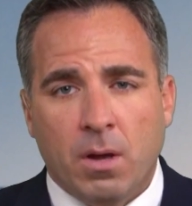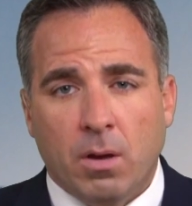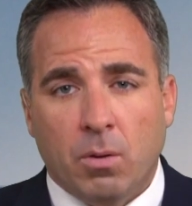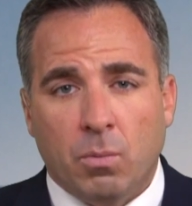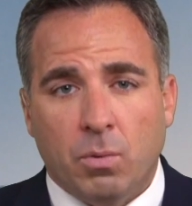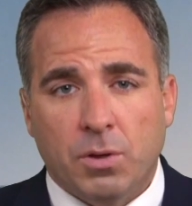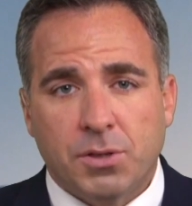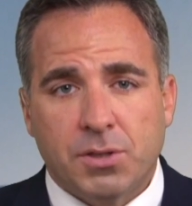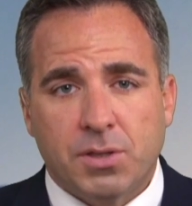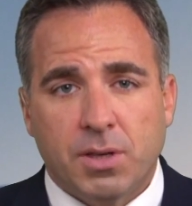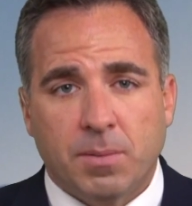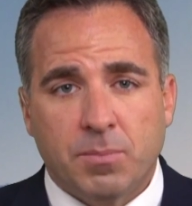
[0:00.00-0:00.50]

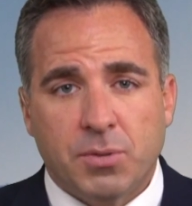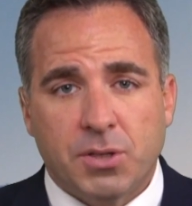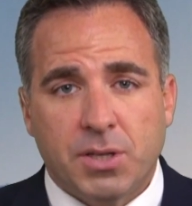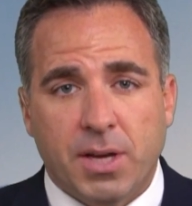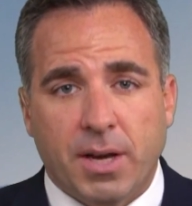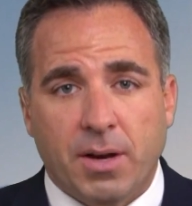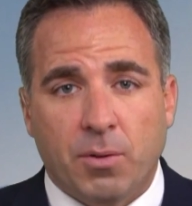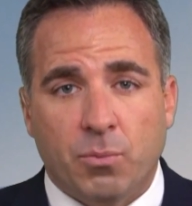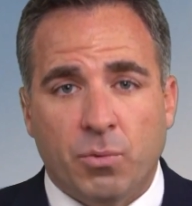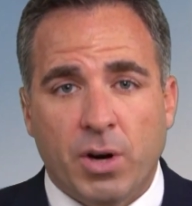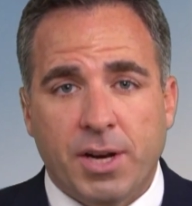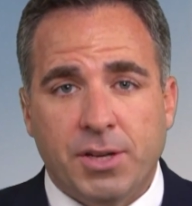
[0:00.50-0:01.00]
While some say
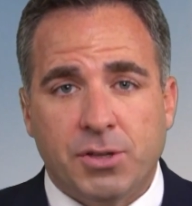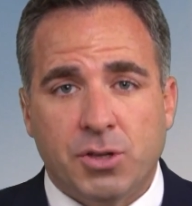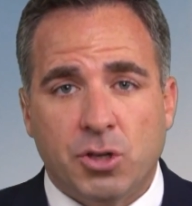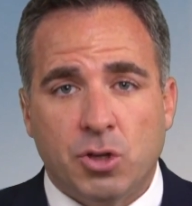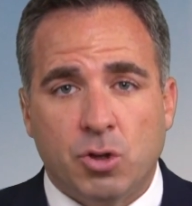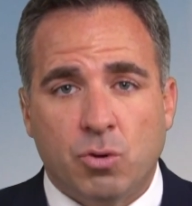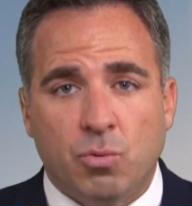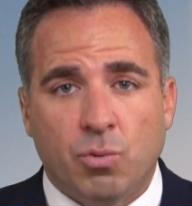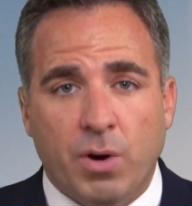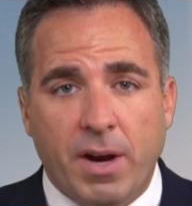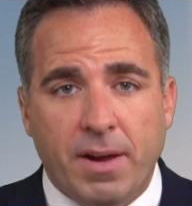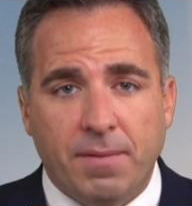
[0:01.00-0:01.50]
it raises
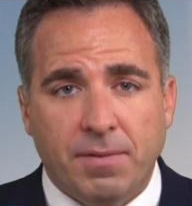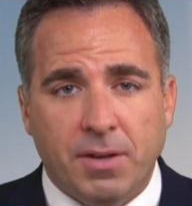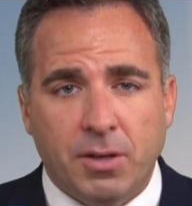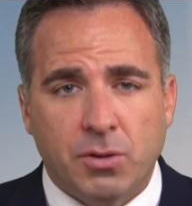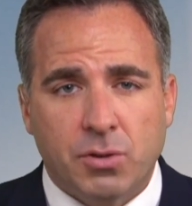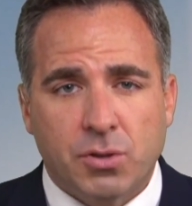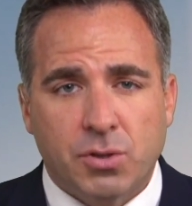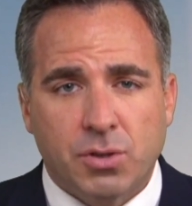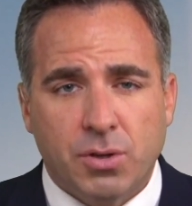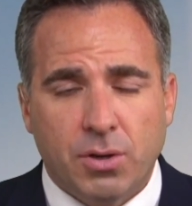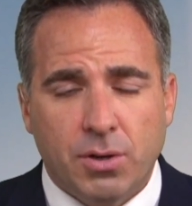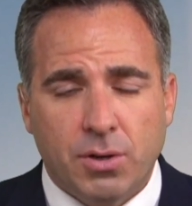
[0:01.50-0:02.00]
grave
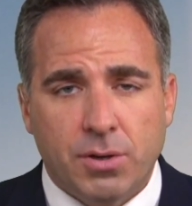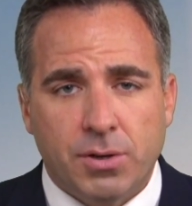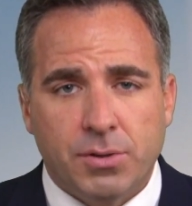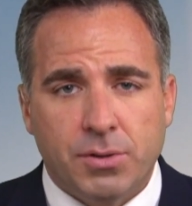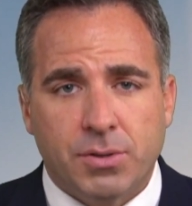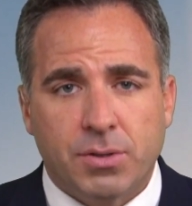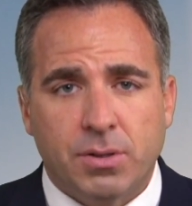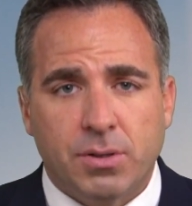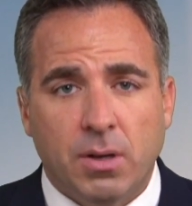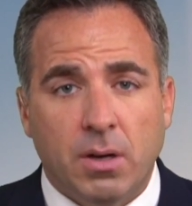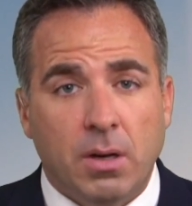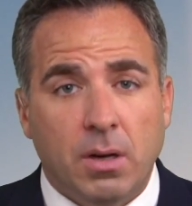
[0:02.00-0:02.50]

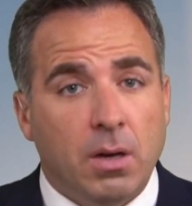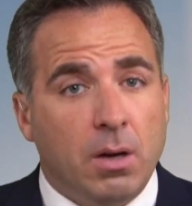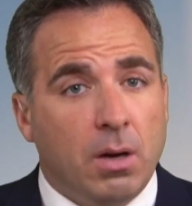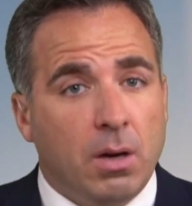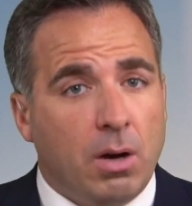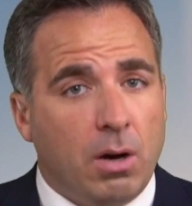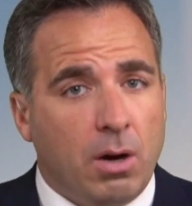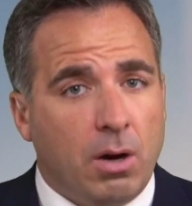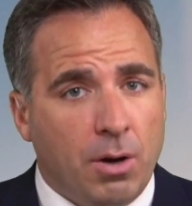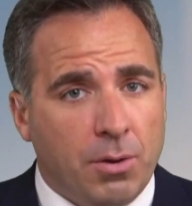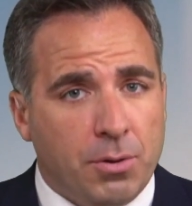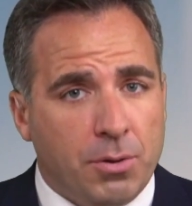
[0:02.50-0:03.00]
concerns,
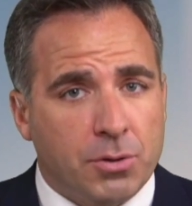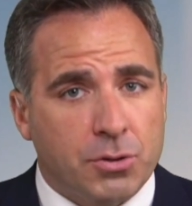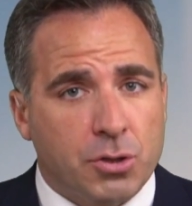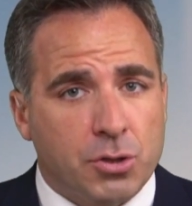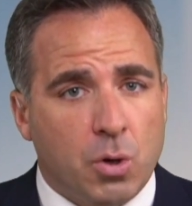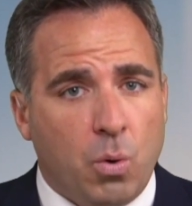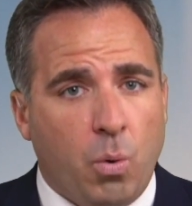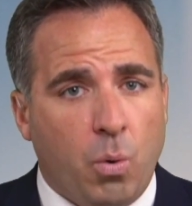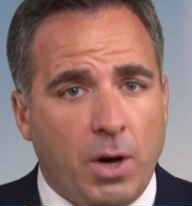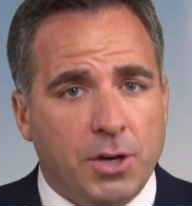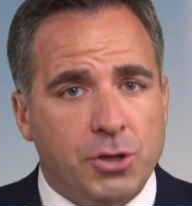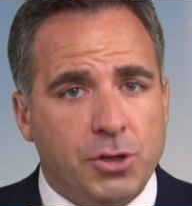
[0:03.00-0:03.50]
others
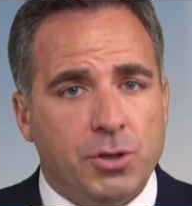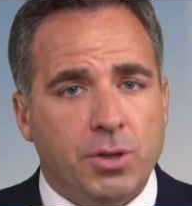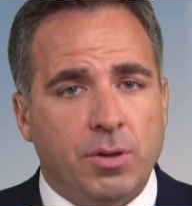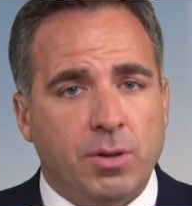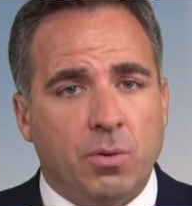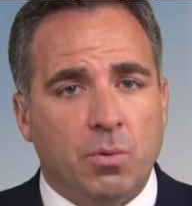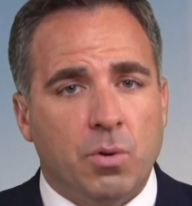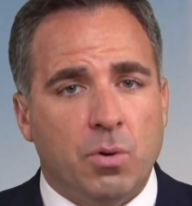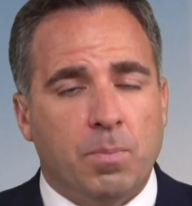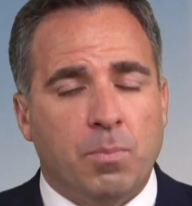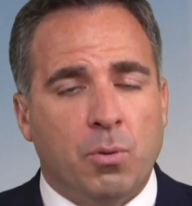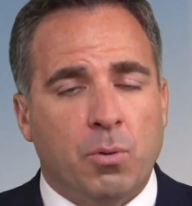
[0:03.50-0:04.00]
question the
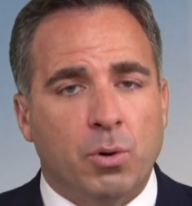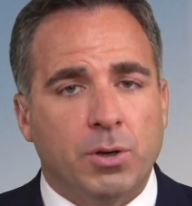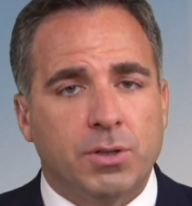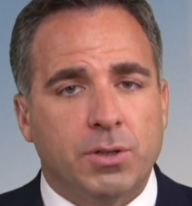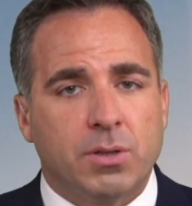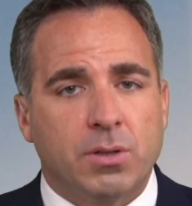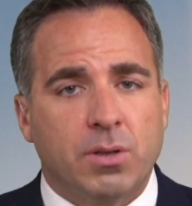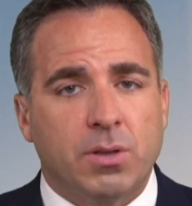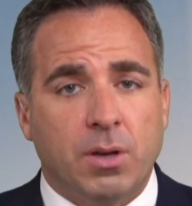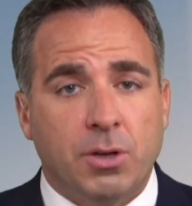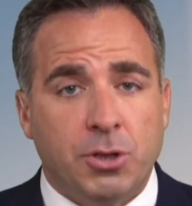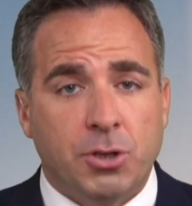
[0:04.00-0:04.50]

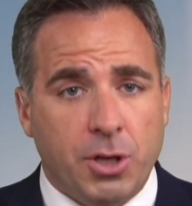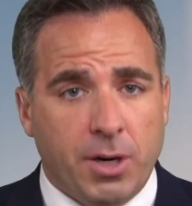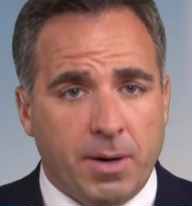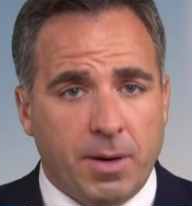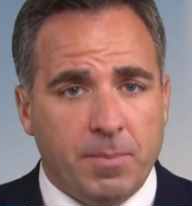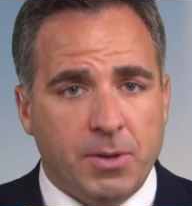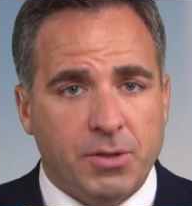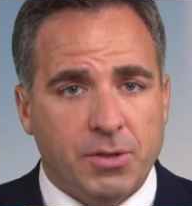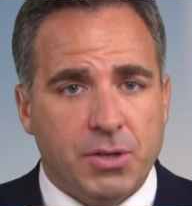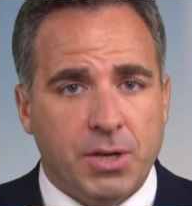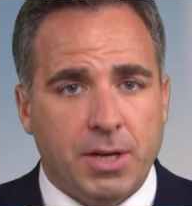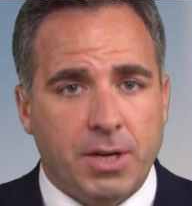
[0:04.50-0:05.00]
report's
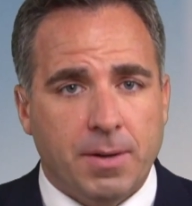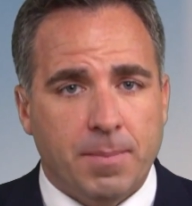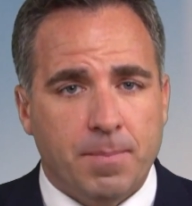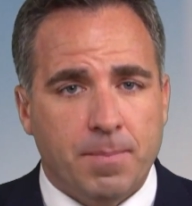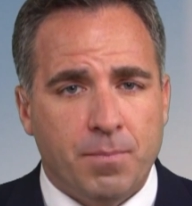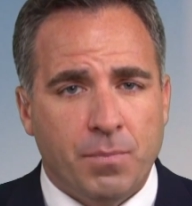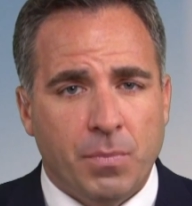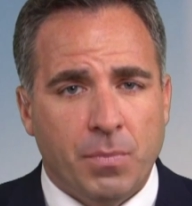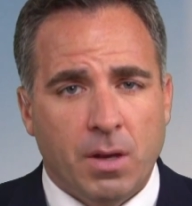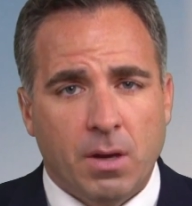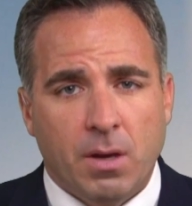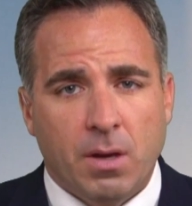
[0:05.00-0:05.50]
legitimacy.
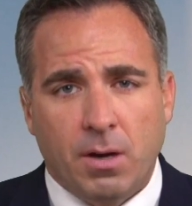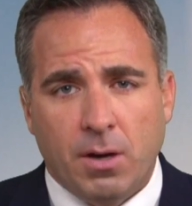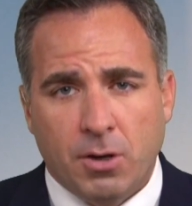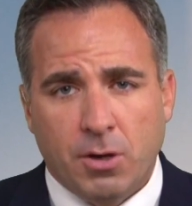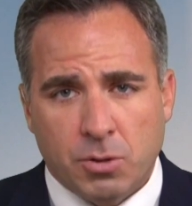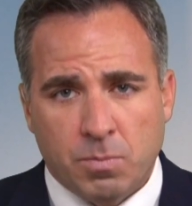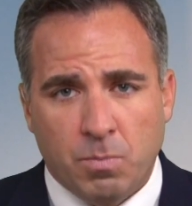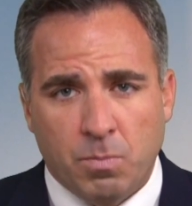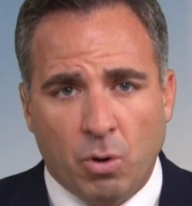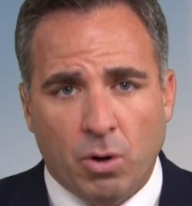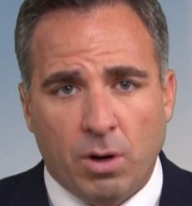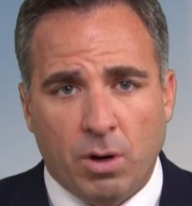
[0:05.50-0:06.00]

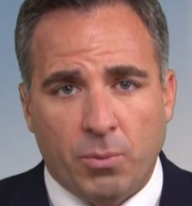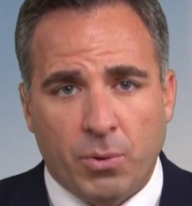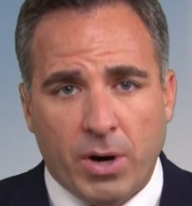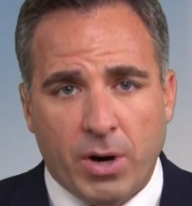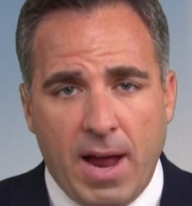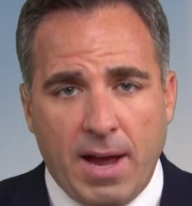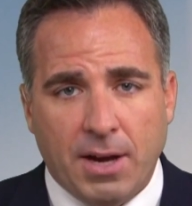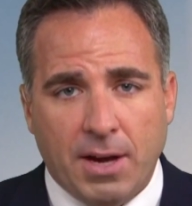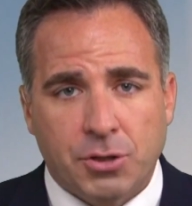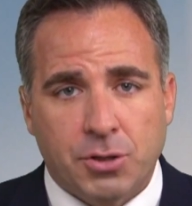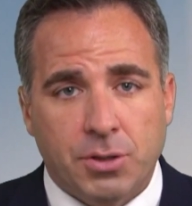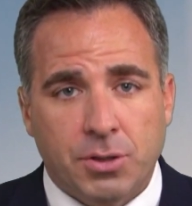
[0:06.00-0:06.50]
Here's more on
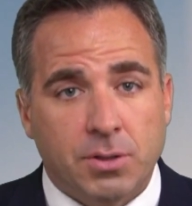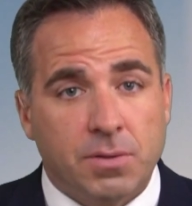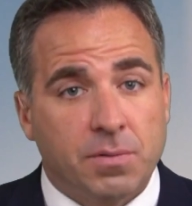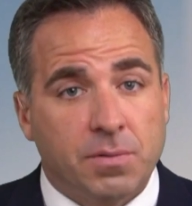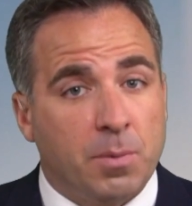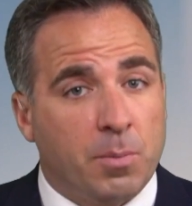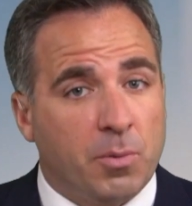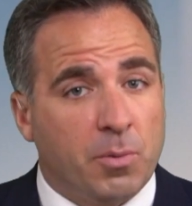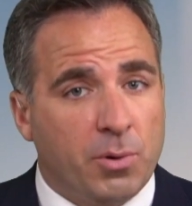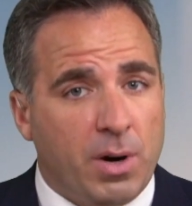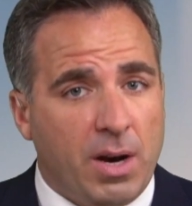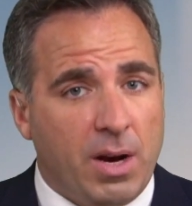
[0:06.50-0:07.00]
reactions
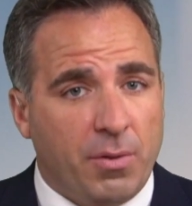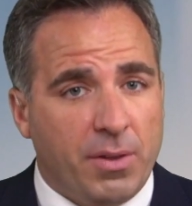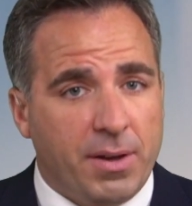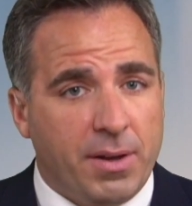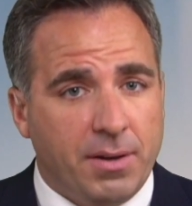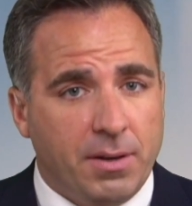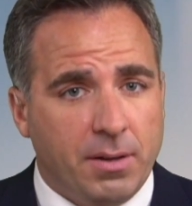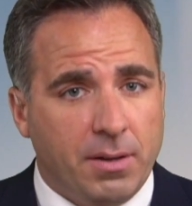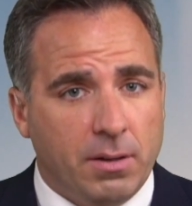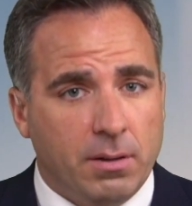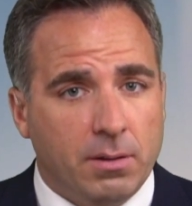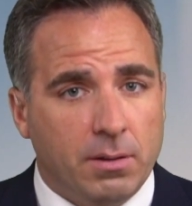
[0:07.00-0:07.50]
from around the
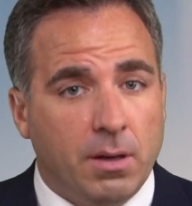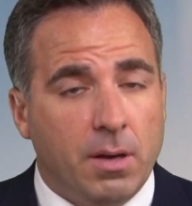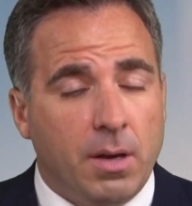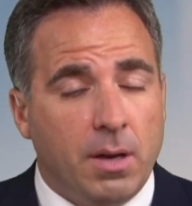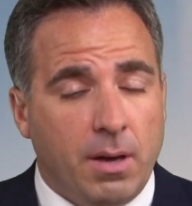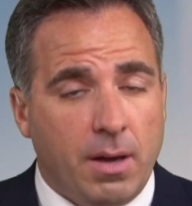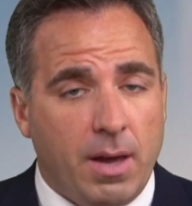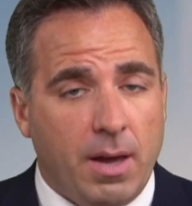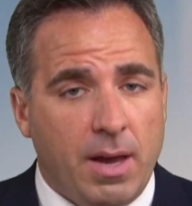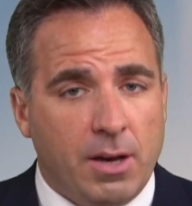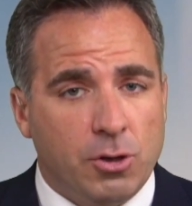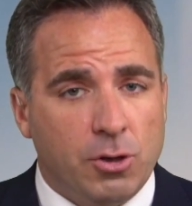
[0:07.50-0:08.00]
Hill
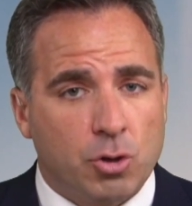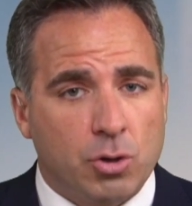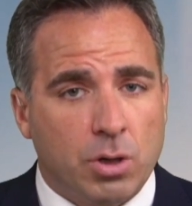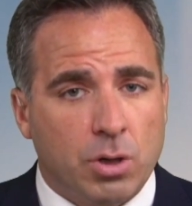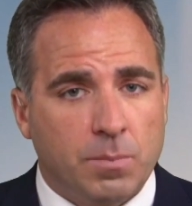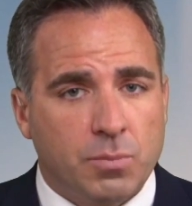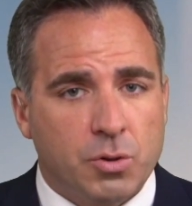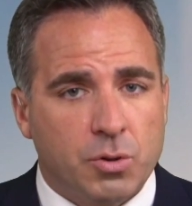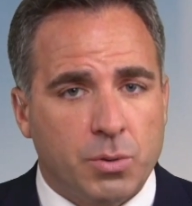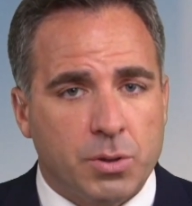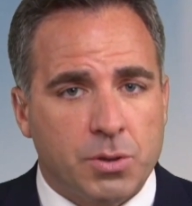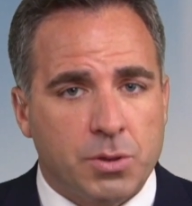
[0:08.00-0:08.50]
and
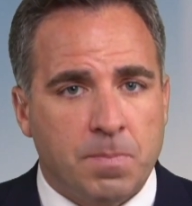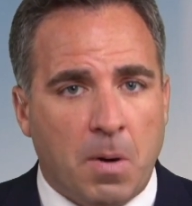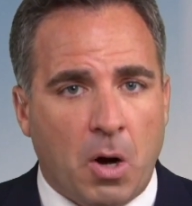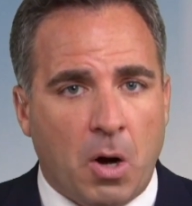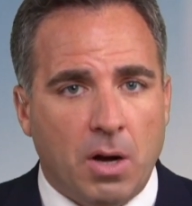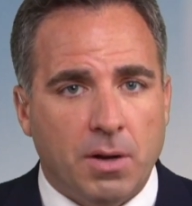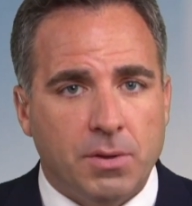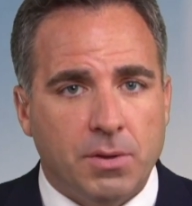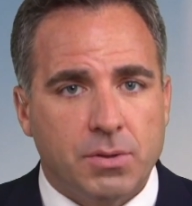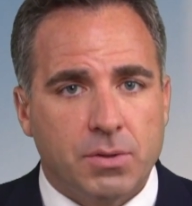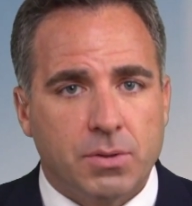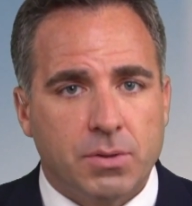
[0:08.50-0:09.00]
Trump's
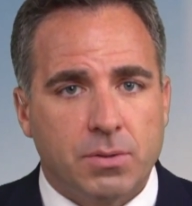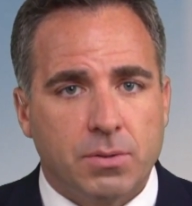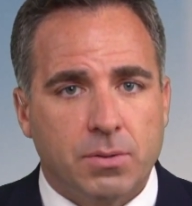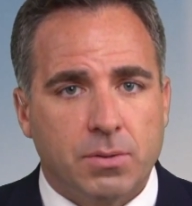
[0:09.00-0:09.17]
response.